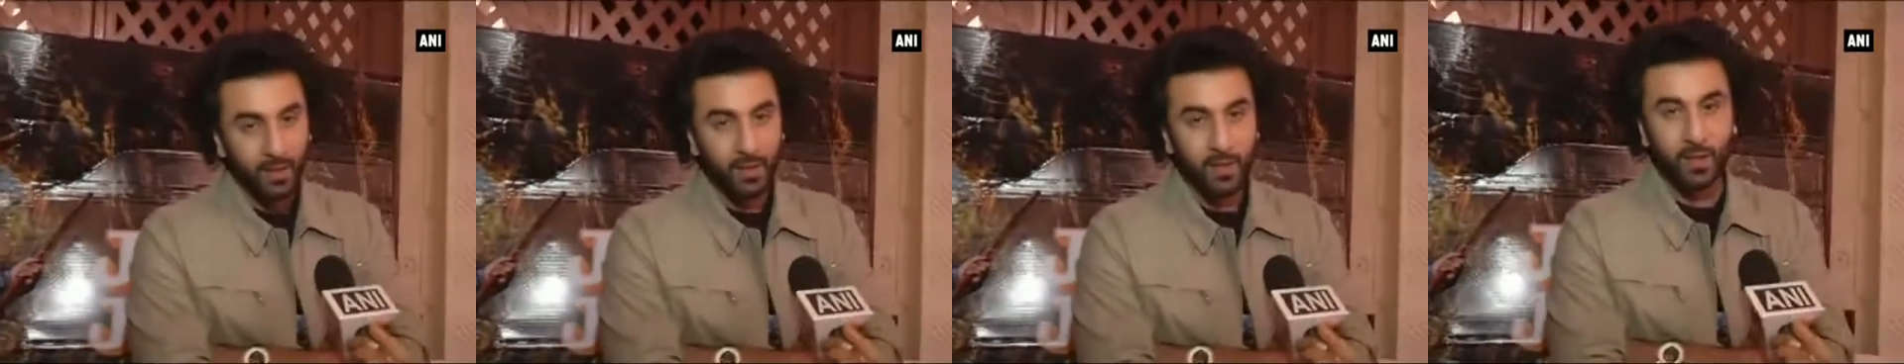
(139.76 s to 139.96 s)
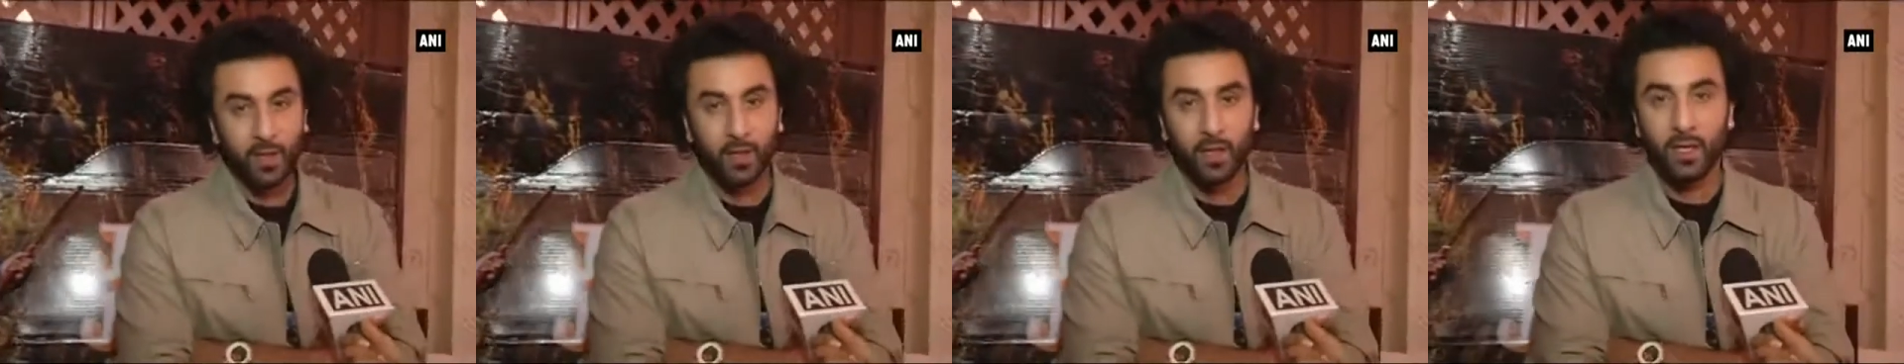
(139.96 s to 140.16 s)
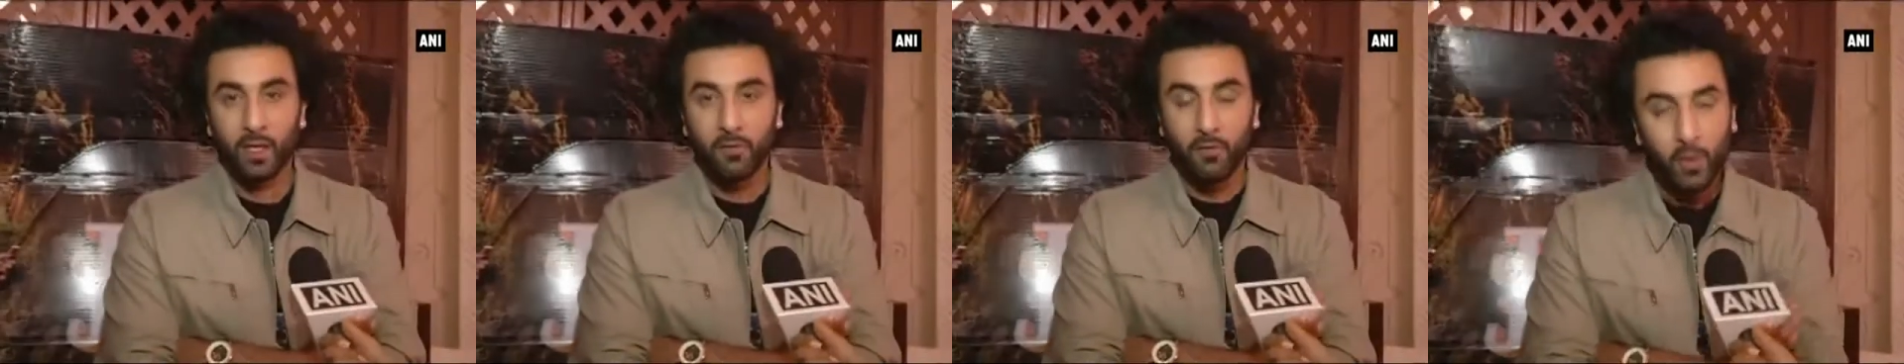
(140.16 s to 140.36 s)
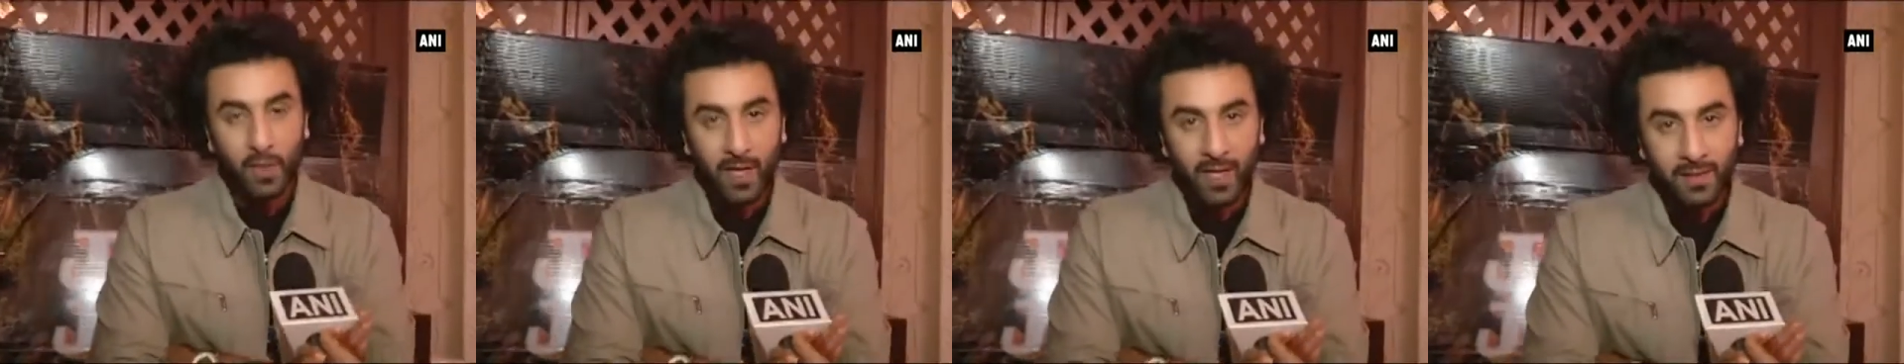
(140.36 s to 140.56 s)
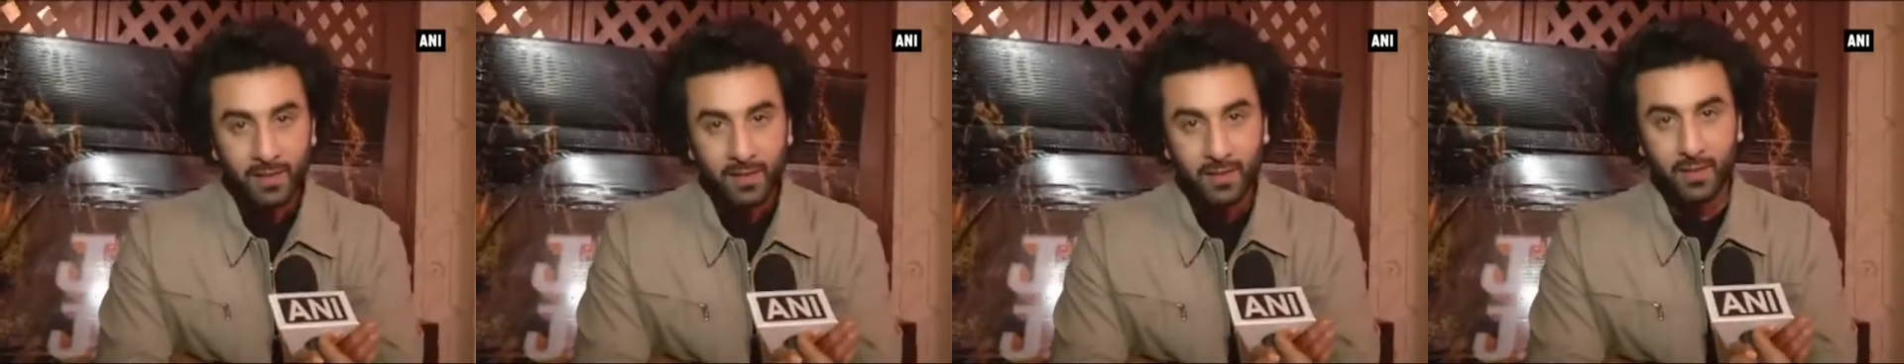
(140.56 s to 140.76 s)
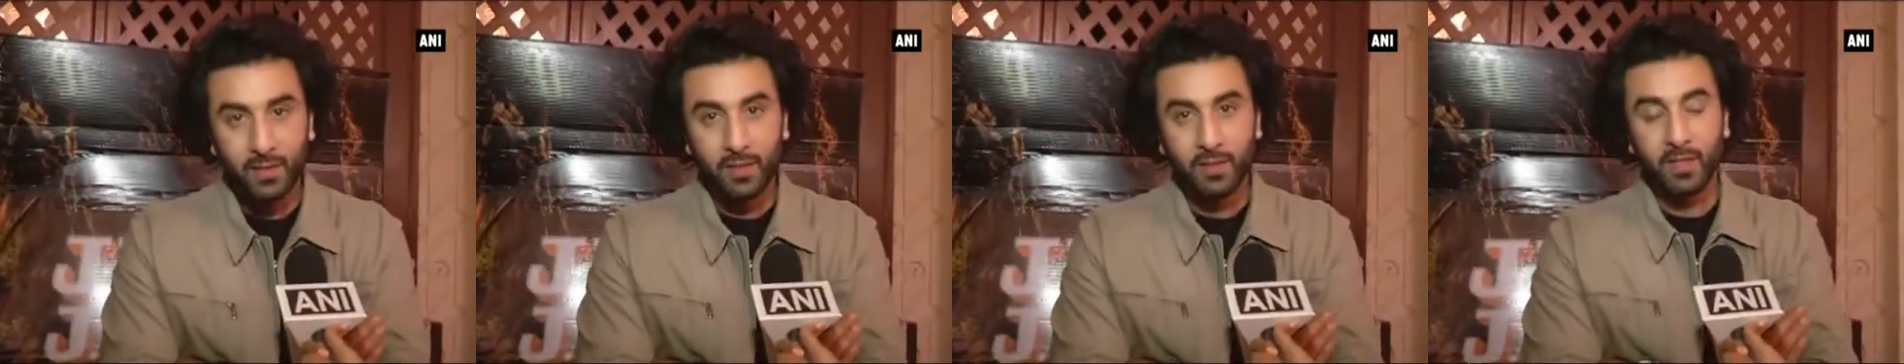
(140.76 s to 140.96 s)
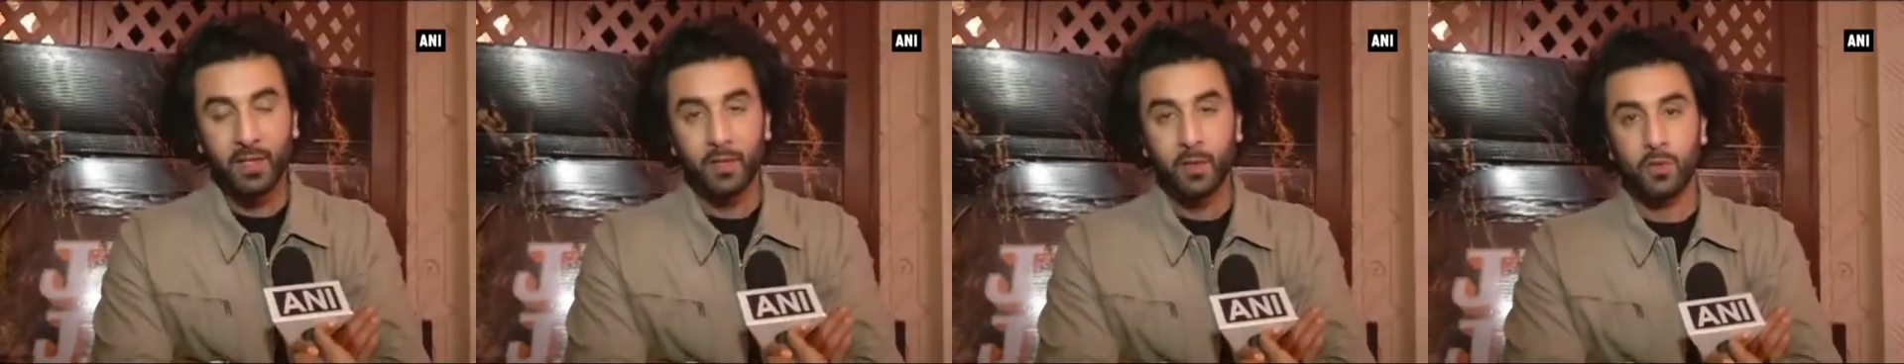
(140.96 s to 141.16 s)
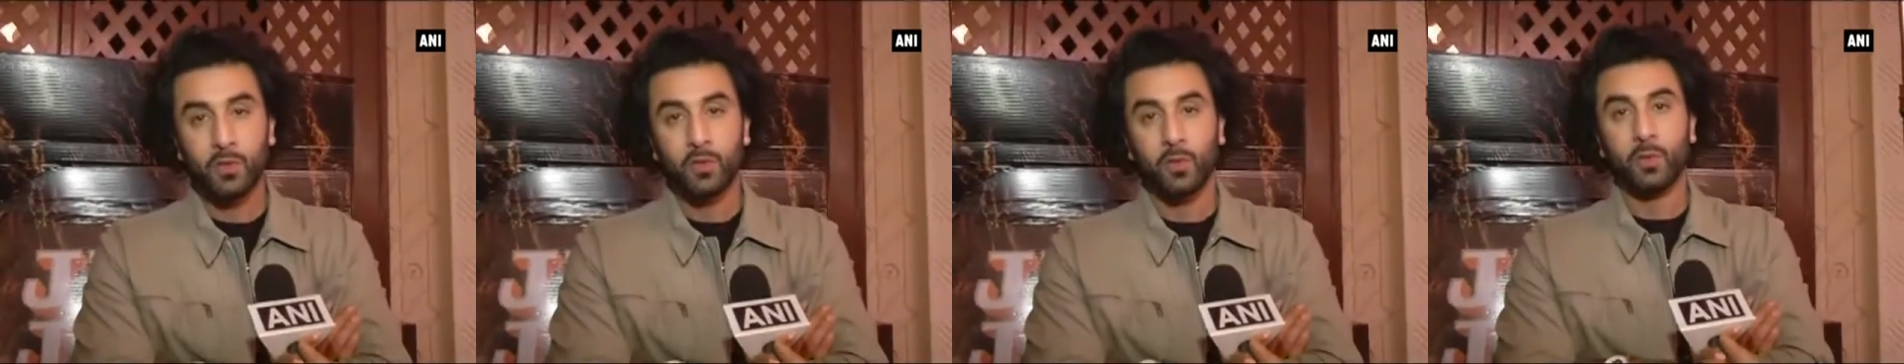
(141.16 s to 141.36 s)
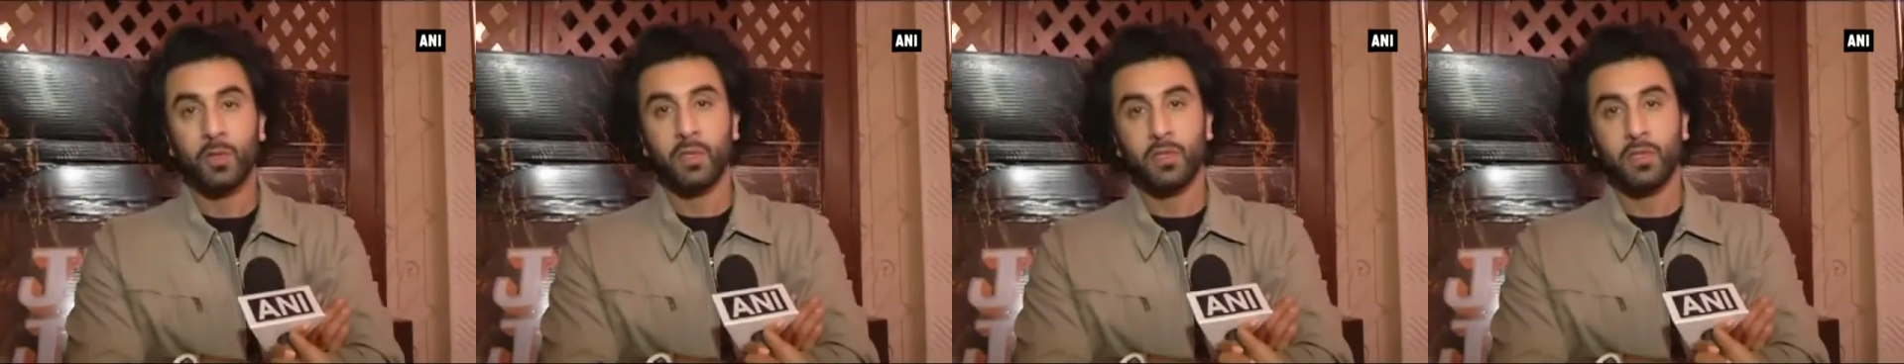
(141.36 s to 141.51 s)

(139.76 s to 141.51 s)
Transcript: I love you guys. Thank you so